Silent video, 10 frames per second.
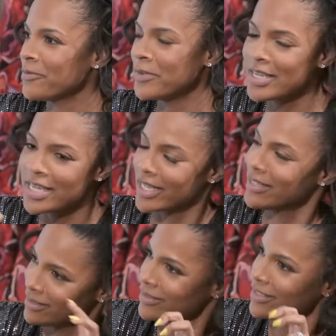
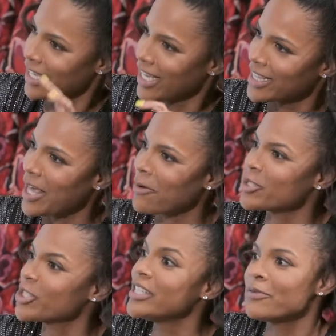vegan that
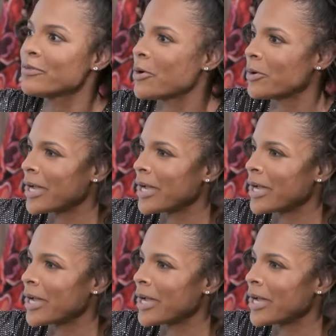was difficult?